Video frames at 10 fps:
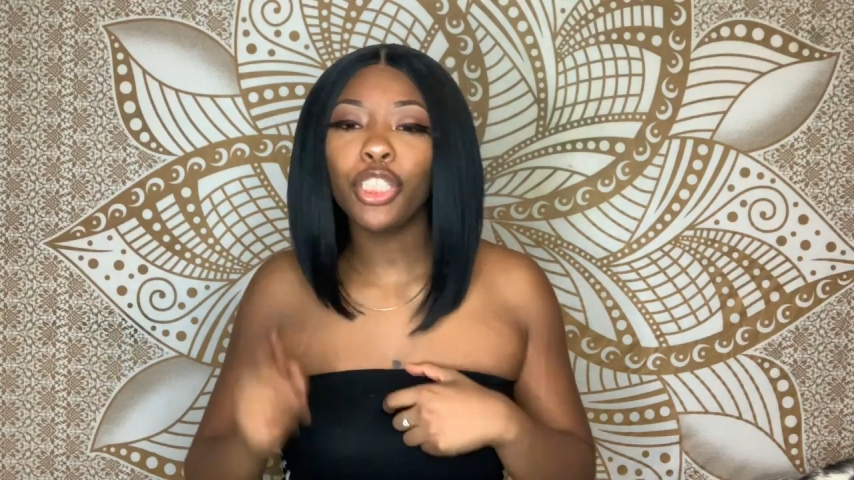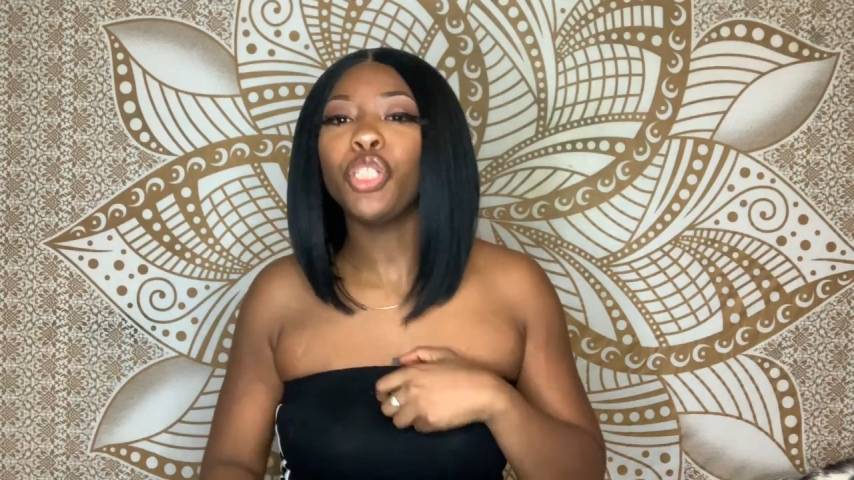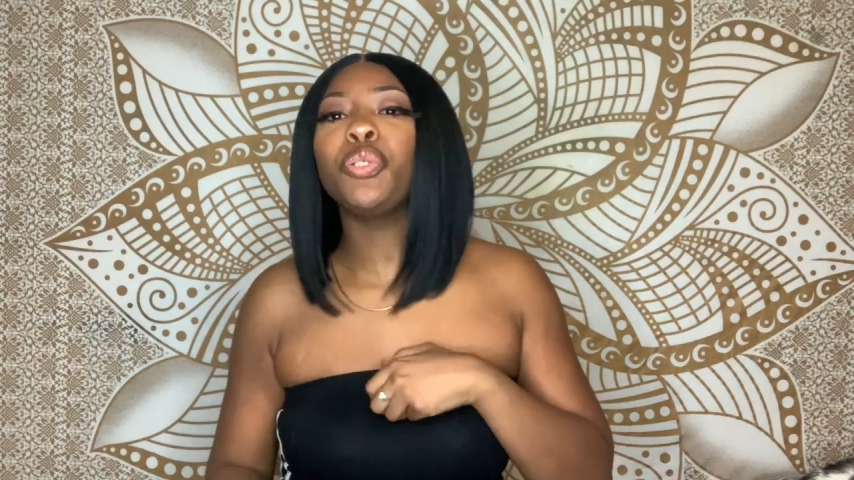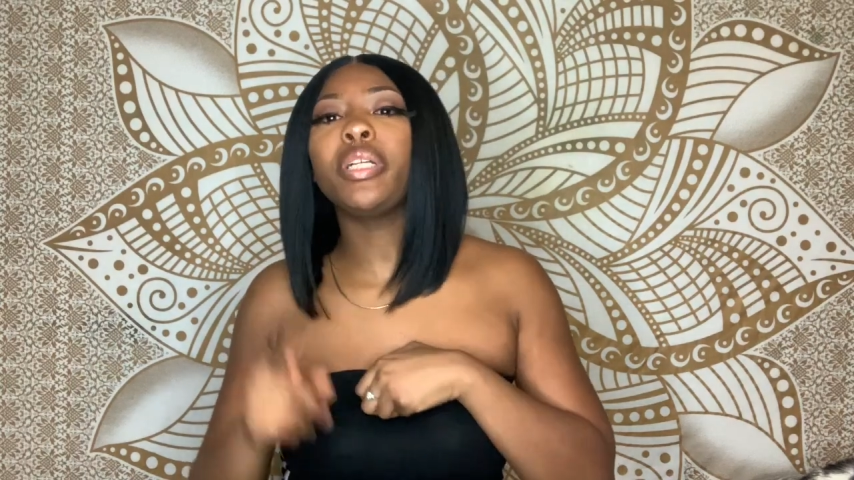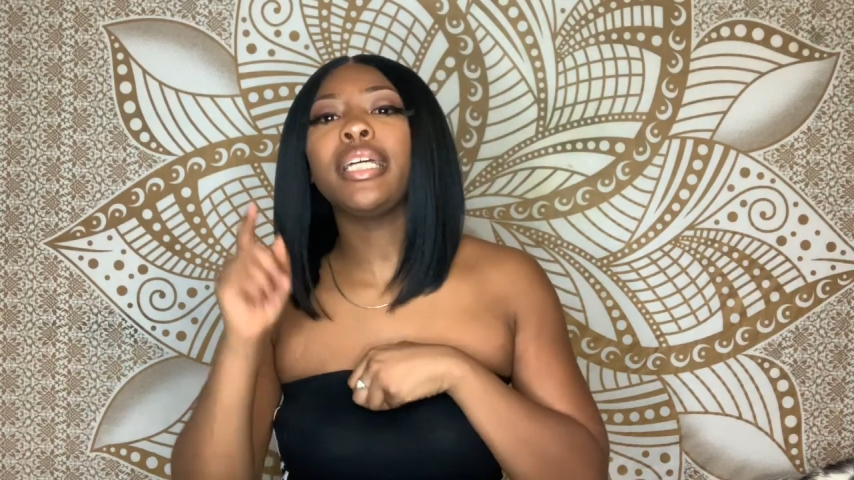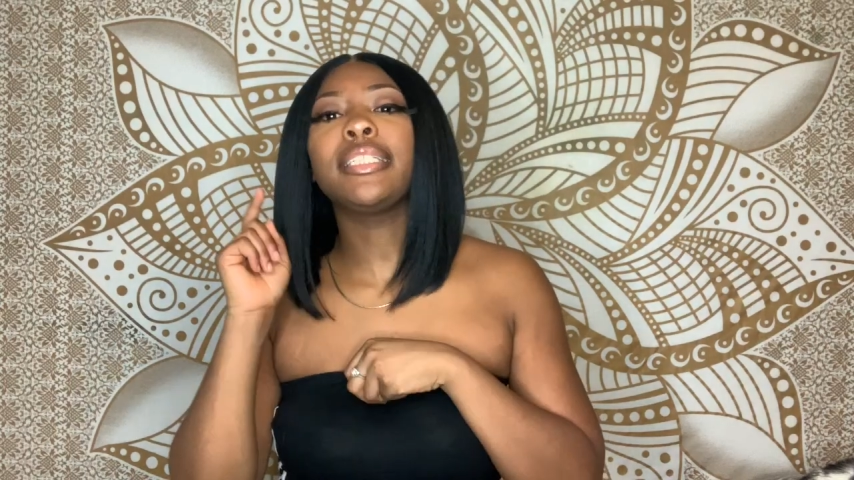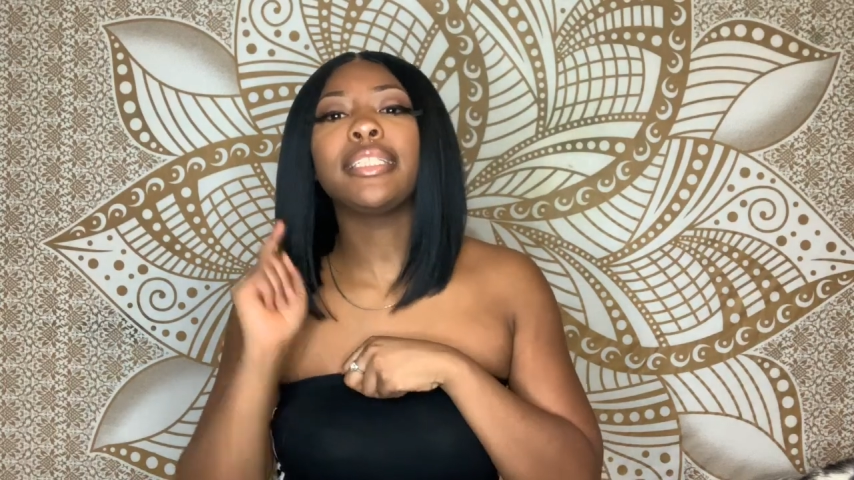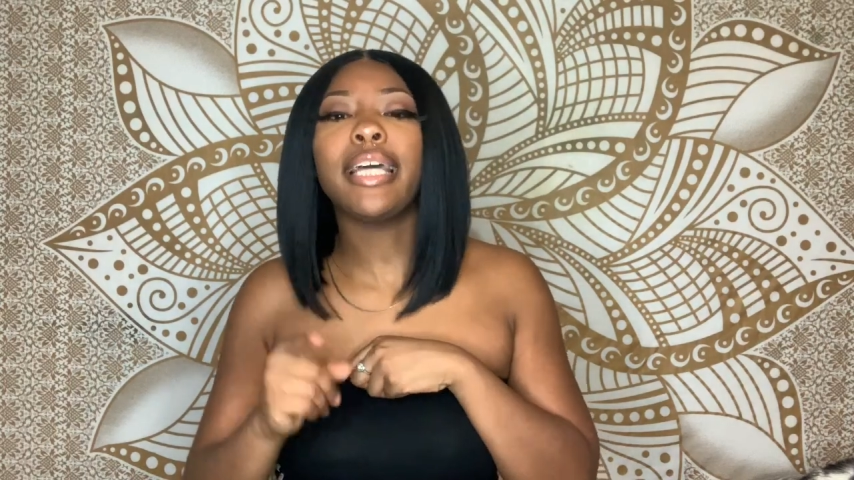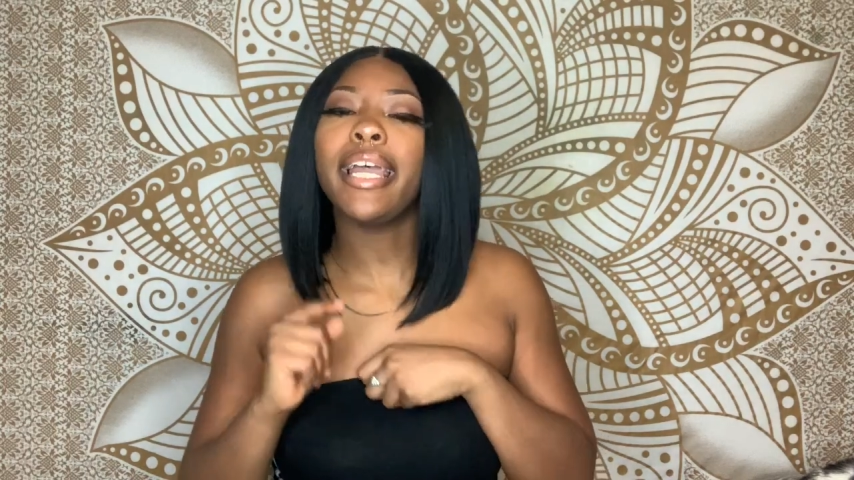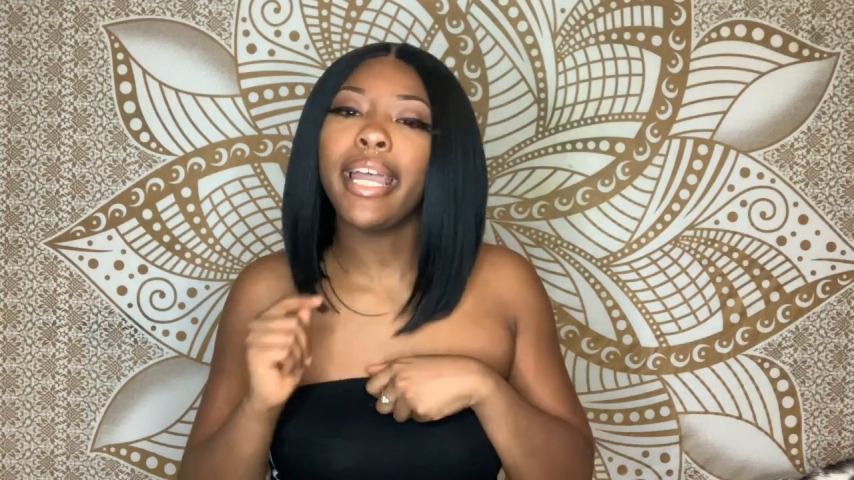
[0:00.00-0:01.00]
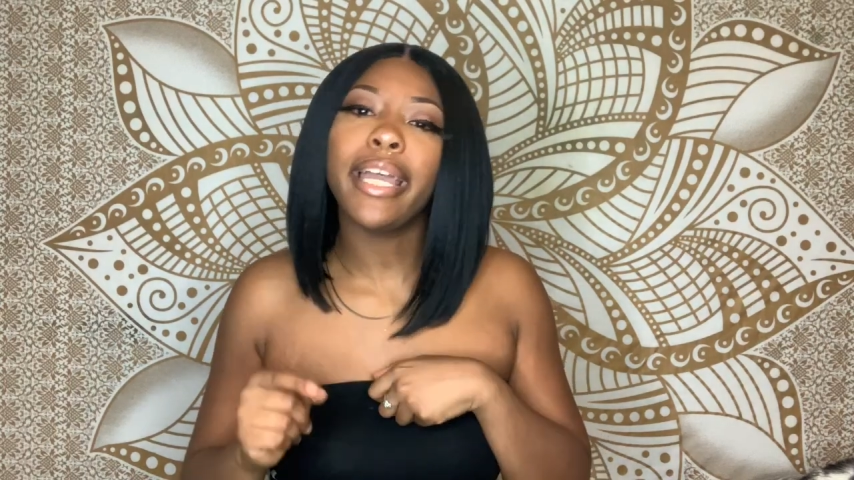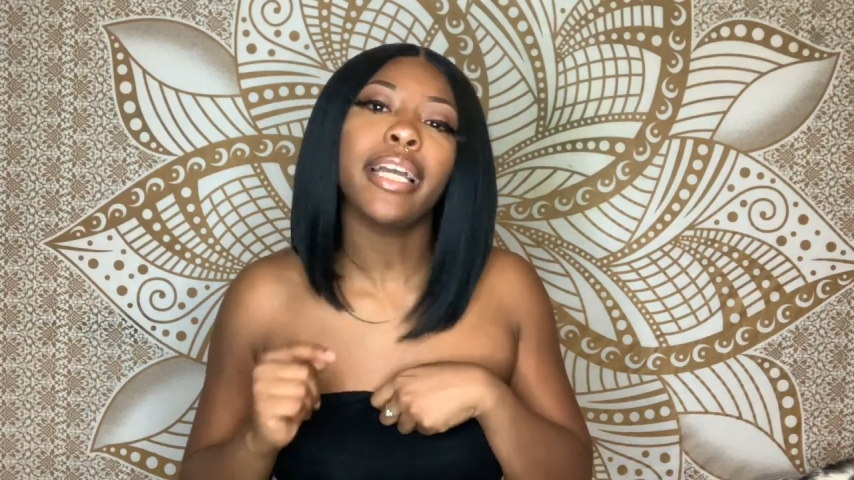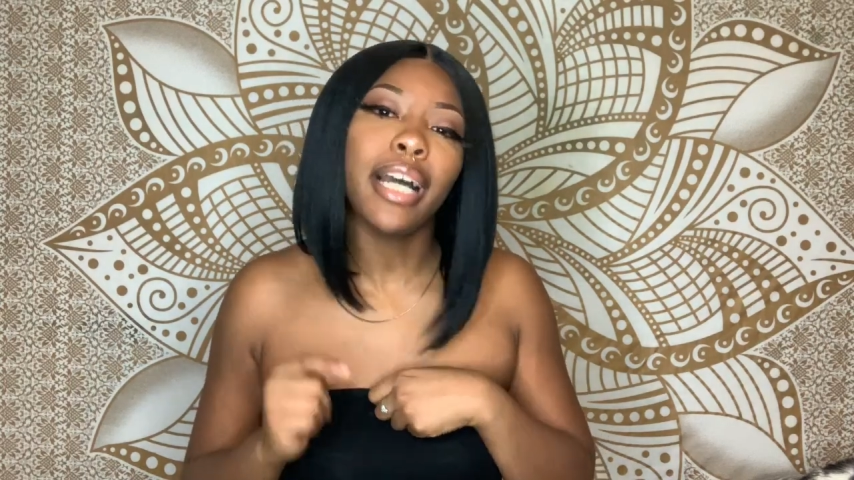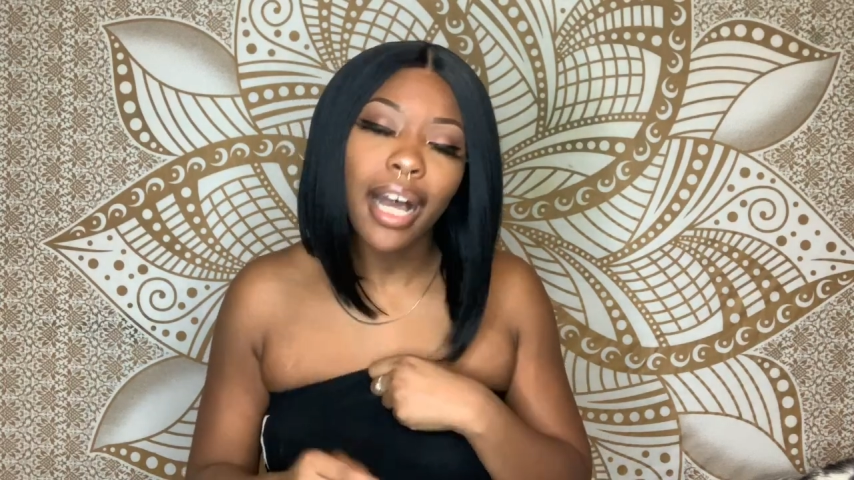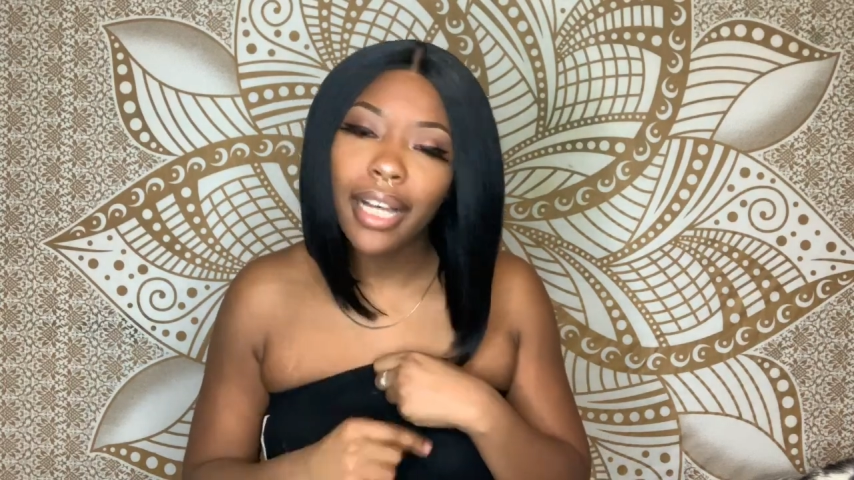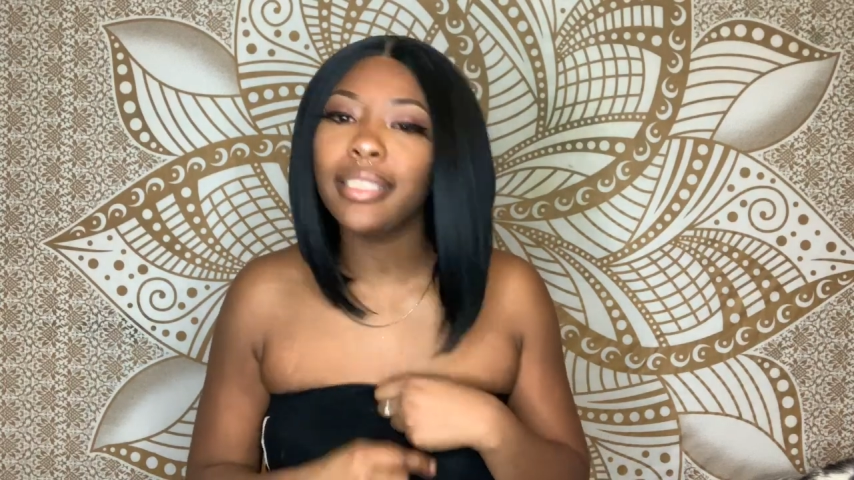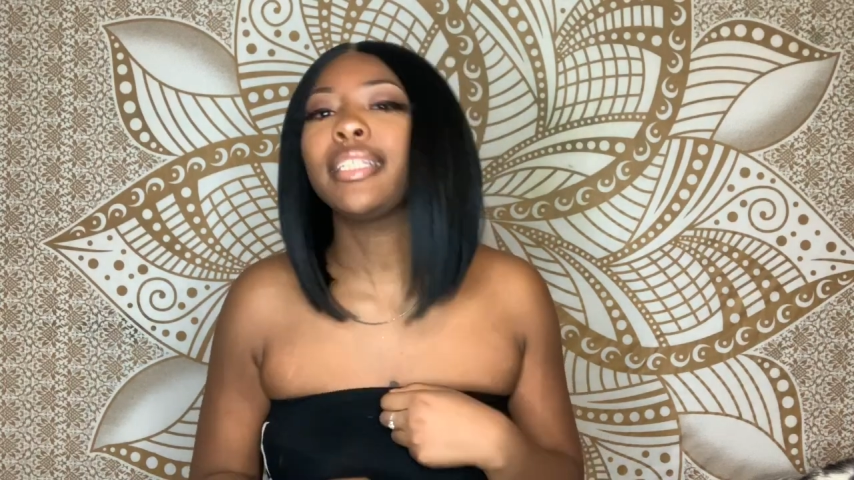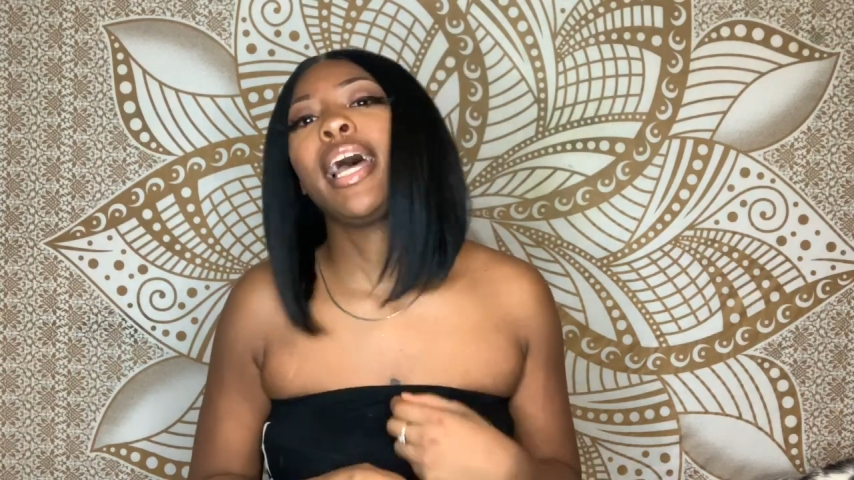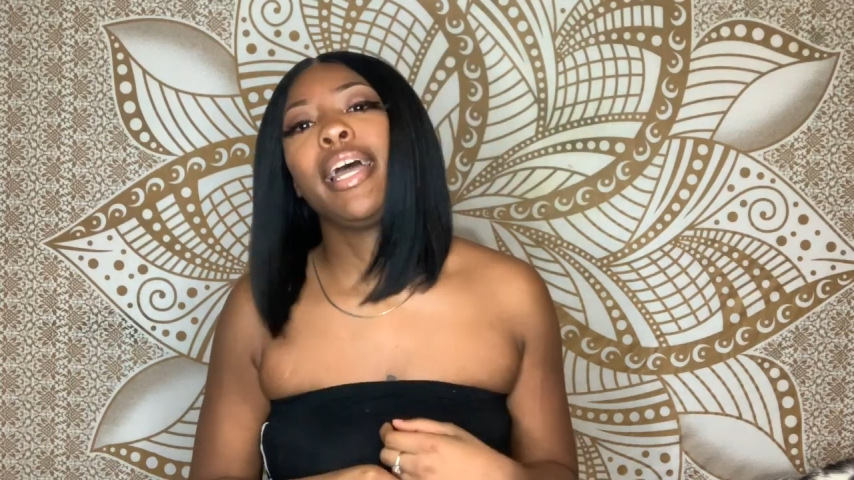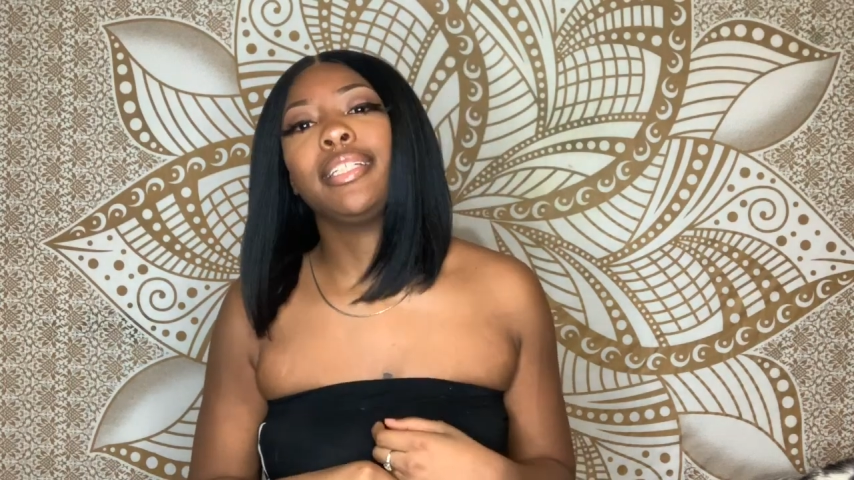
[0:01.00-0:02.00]
tuned and stay in
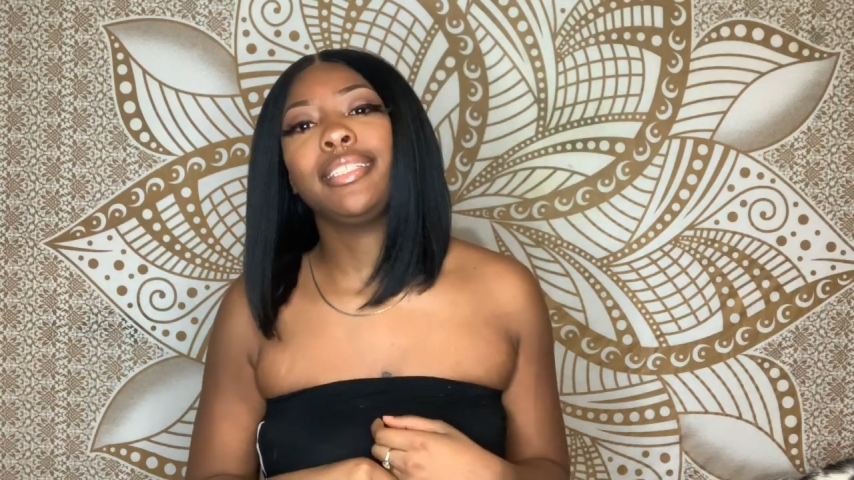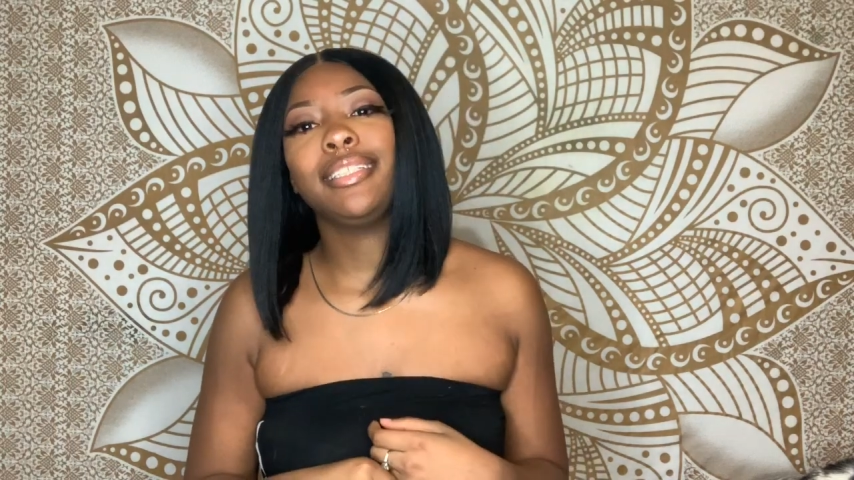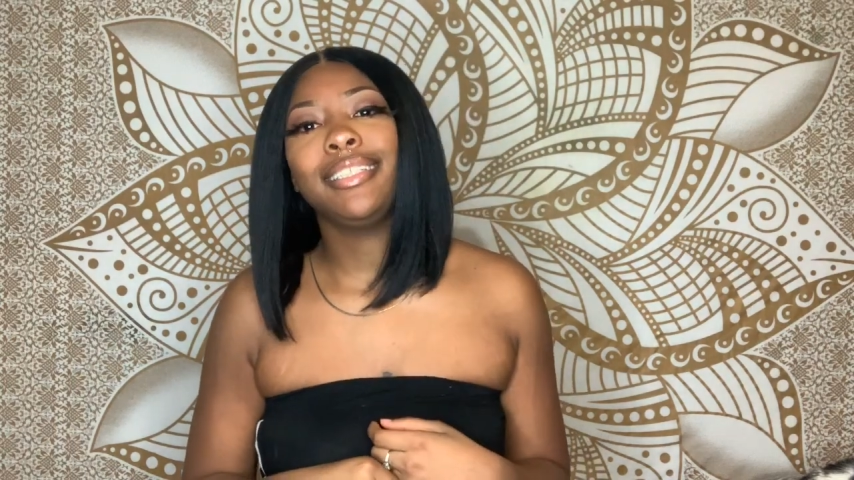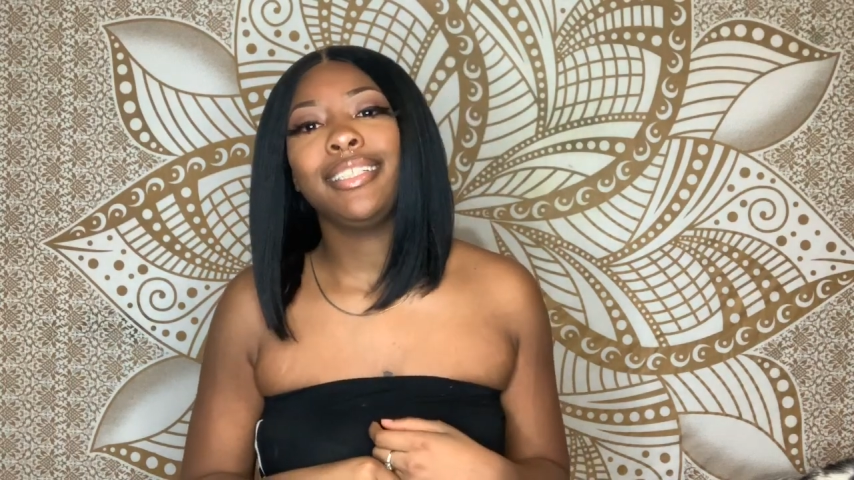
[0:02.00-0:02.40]
contact,